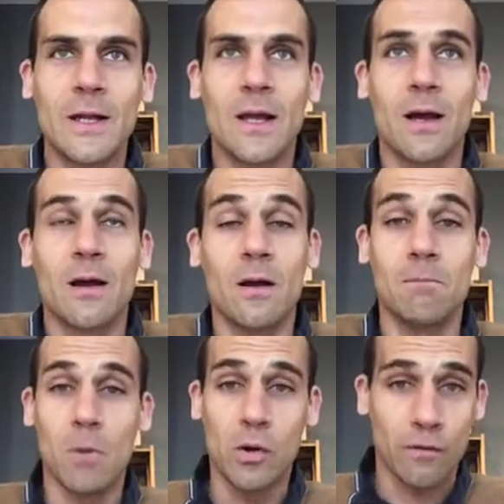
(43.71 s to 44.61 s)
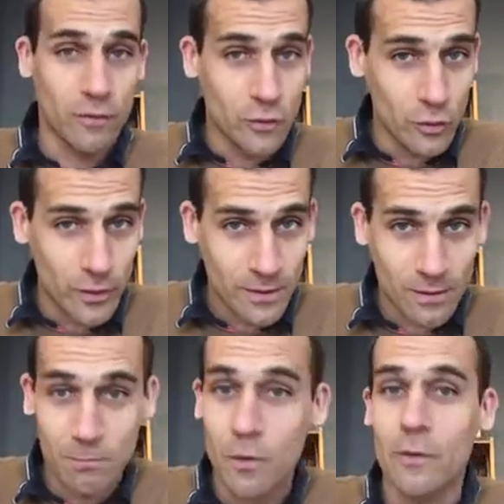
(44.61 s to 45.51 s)
most of the tourists,
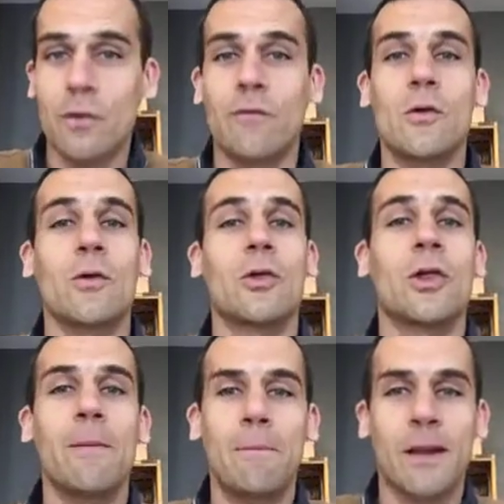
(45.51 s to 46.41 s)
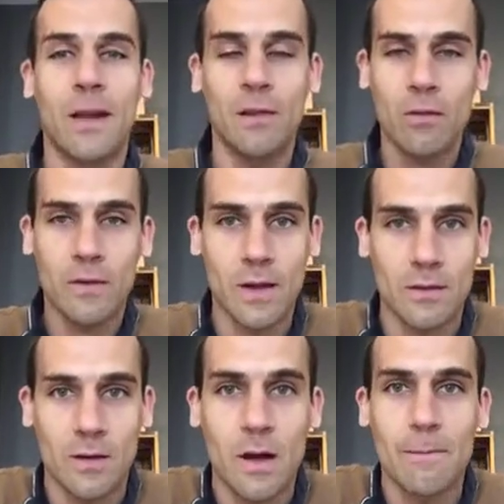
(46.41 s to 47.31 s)
most of the champagne enthusiasts
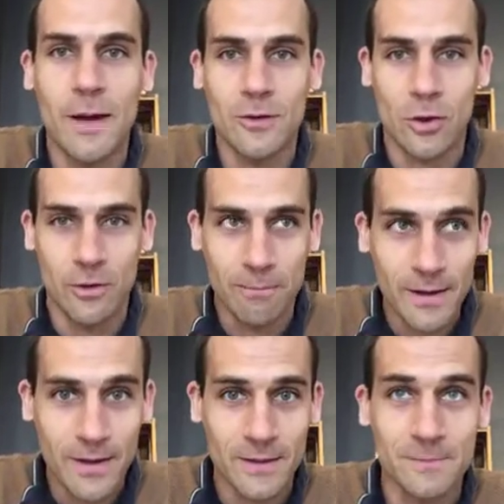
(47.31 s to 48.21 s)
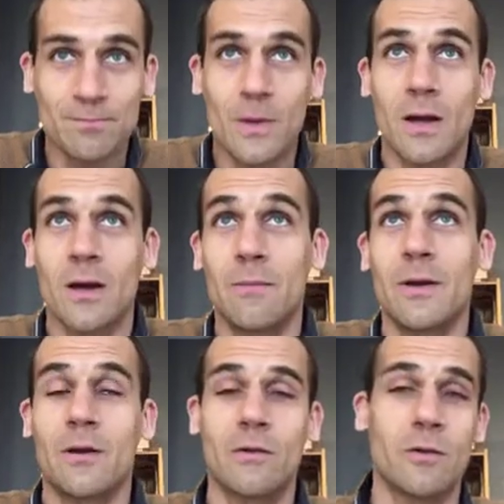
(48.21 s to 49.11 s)
come back to Champagne
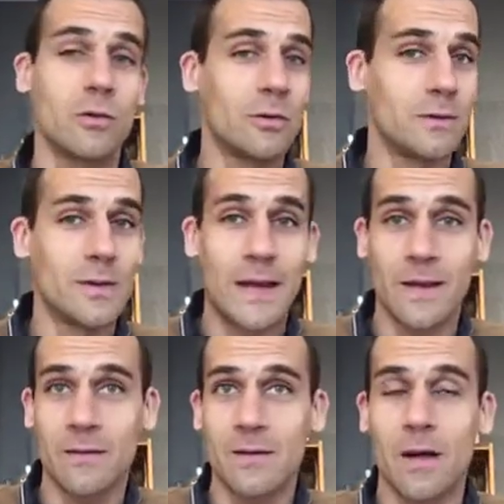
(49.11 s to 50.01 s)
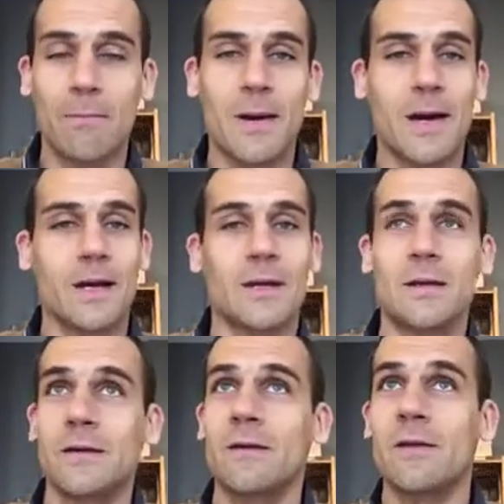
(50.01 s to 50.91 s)
because the good days come back,
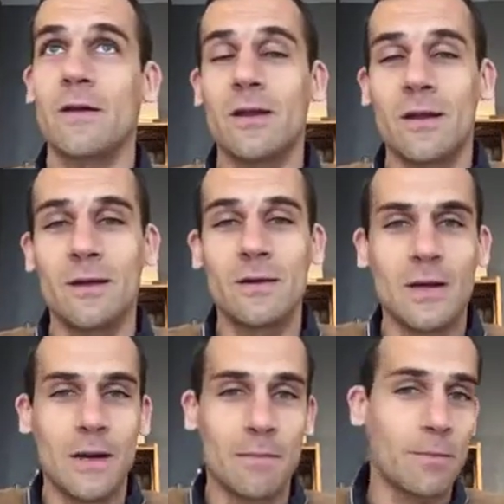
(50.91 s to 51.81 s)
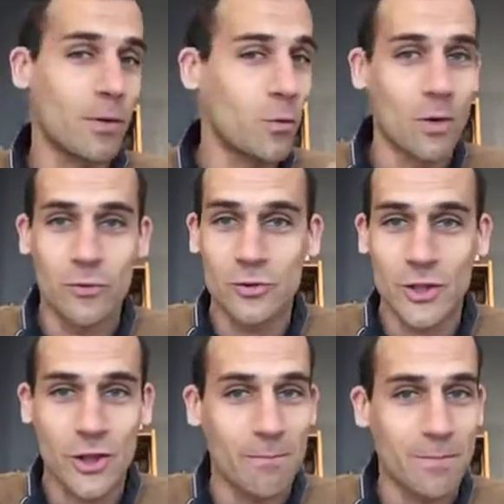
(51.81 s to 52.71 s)
it's sunny, people want to drink
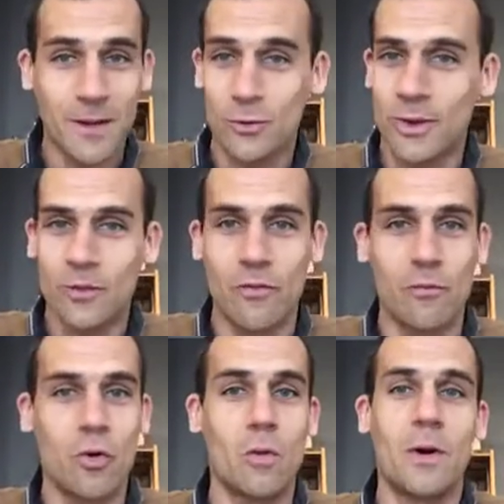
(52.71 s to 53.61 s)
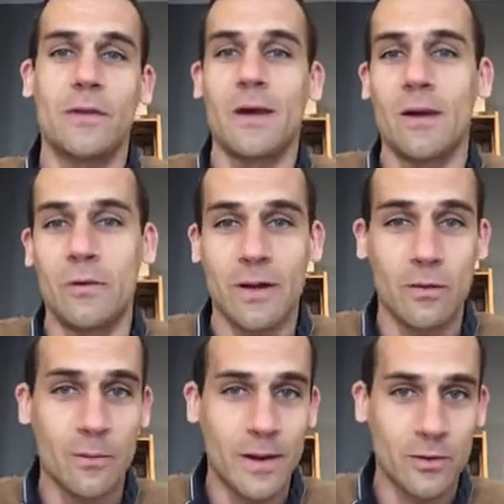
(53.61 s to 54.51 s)
champagne to discover more about the area and
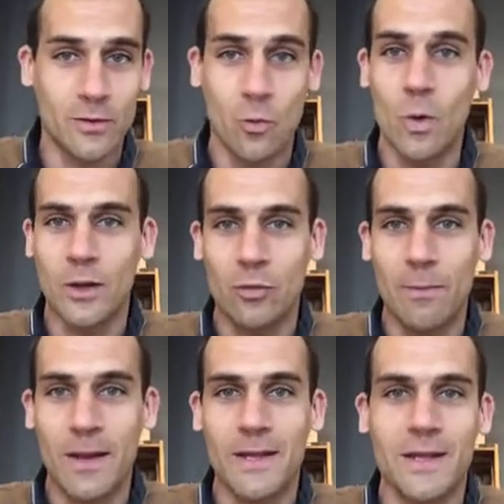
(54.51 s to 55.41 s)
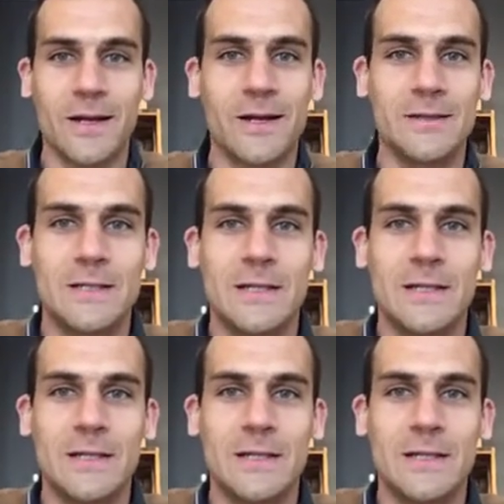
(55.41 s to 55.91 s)
about what we make here.